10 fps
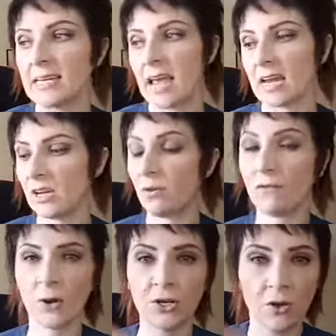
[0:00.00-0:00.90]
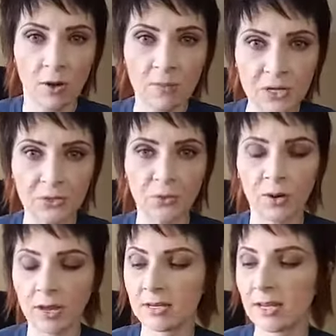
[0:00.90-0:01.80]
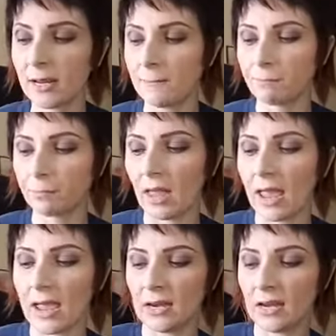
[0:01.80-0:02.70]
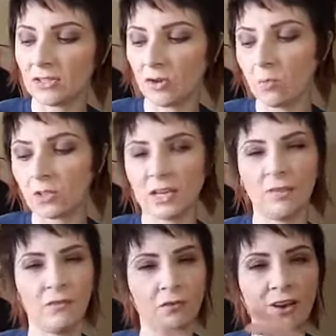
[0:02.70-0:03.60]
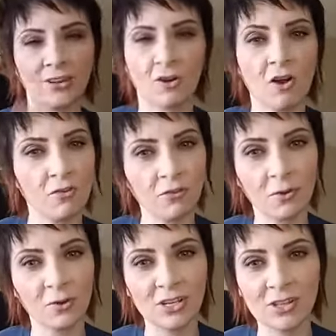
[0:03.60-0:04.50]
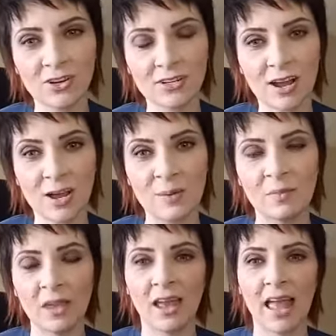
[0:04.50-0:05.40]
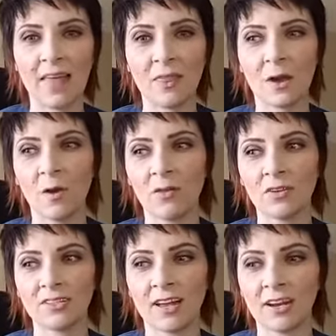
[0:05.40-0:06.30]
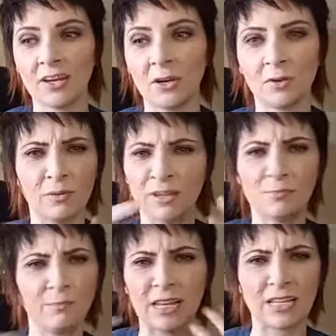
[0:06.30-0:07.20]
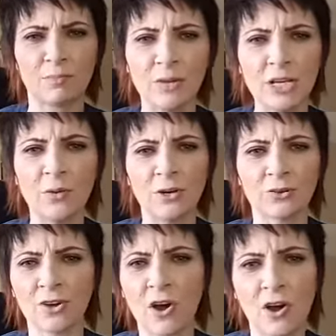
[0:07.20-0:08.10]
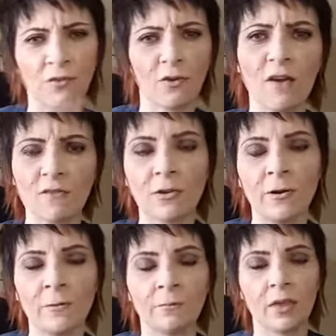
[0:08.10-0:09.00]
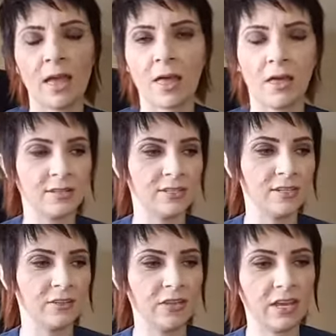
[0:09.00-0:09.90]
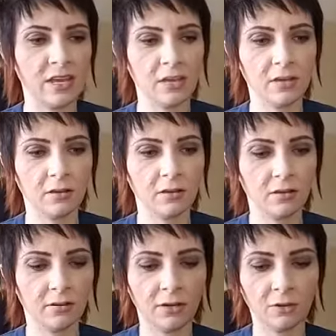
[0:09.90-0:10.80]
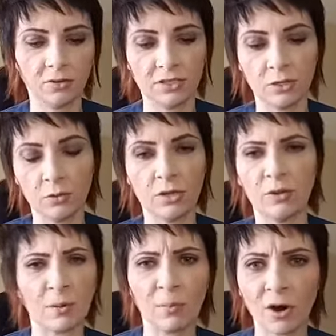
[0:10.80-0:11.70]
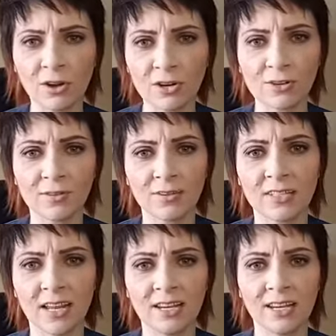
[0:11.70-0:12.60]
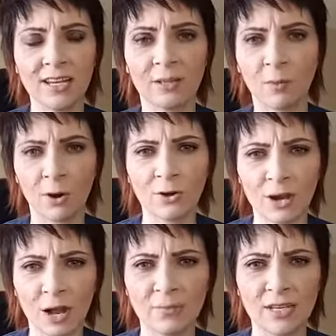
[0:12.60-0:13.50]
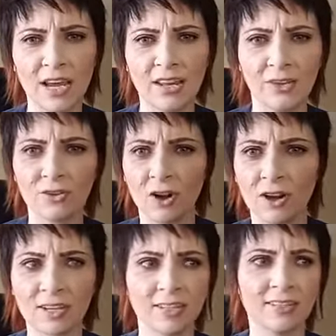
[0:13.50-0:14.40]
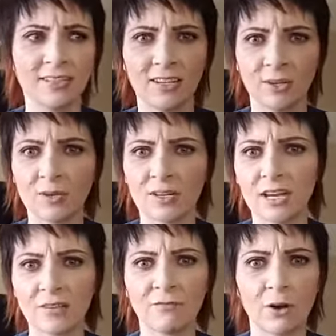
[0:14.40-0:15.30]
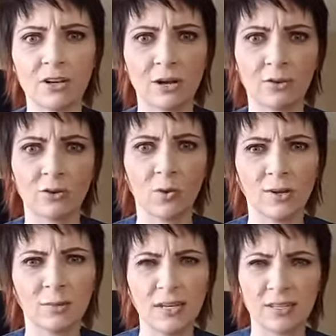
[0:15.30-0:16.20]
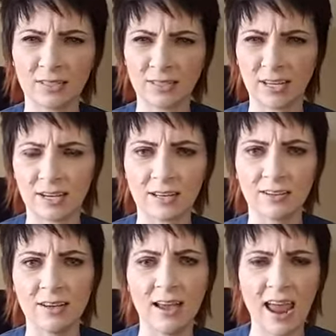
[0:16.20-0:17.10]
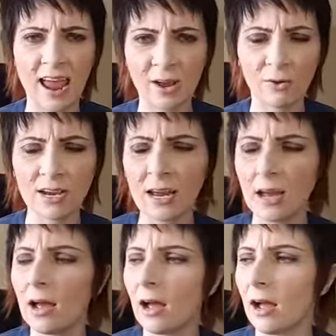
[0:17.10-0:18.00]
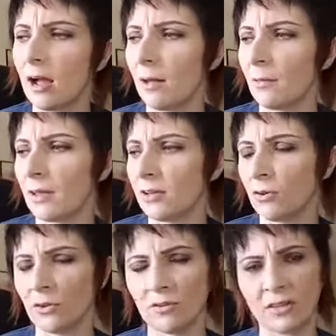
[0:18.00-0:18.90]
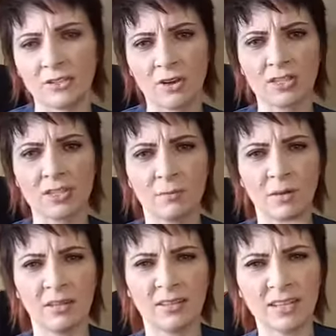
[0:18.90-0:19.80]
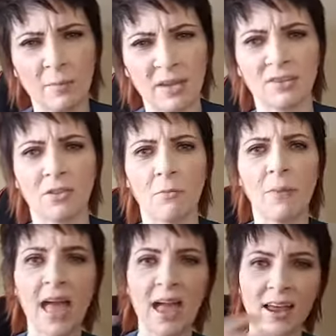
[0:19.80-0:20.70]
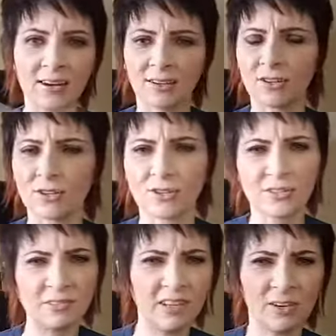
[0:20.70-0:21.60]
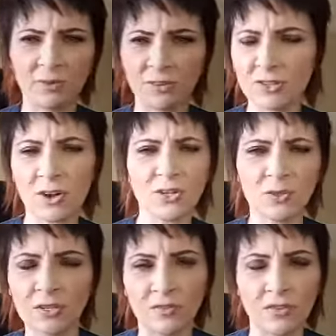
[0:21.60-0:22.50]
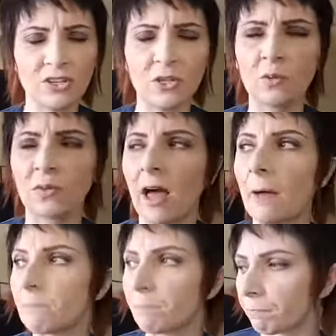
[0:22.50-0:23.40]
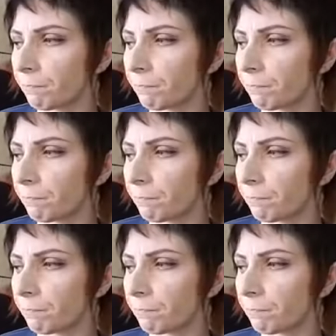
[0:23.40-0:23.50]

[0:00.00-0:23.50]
tend to be very dominance oriented, and it's almost like if you've had a dog for a really long time, and then all of a sudden, you know, it's like it's been you and your dog forever, and the, you know, you get a partner suddenly, and the partner comes in, and the dog is, you know, getting very territorial because it's getting angry, that, you know, it's got somebody that's coming into the bed, and there's, you know, there's all sorts of issues with that.